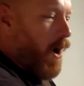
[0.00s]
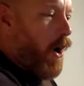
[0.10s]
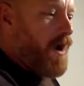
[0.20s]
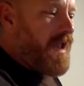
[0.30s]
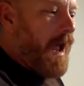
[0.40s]

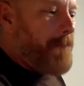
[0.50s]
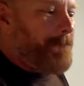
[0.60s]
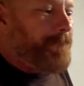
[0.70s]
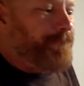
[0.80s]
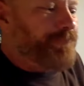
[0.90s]
I
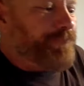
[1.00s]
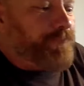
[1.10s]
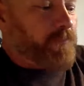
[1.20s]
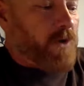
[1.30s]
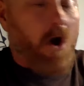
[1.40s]
know
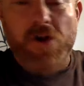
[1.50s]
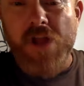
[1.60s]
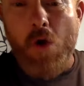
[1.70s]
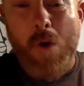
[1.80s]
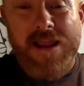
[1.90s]

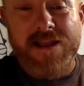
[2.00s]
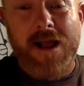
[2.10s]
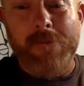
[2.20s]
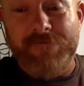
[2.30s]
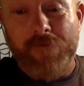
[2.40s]
where you're
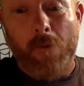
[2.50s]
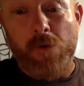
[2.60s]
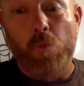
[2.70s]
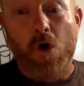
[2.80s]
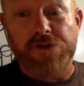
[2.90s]
coming from.
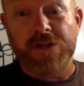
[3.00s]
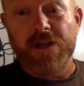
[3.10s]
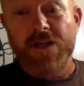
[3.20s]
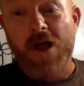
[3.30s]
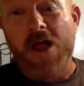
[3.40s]
It would
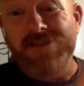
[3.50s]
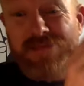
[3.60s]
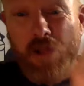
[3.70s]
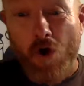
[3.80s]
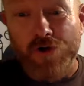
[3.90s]

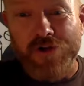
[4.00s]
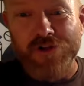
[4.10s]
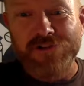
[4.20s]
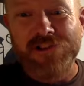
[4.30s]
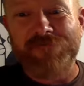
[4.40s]
look
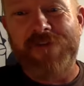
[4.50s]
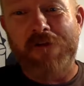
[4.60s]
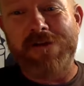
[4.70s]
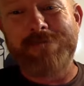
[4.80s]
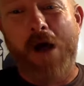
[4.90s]

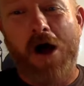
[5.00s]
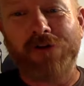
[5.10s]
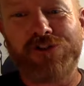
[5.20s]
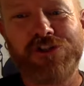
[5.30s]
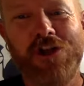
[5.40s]
very
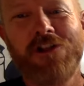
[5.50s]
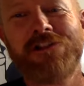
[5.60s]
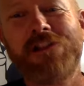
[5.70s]
much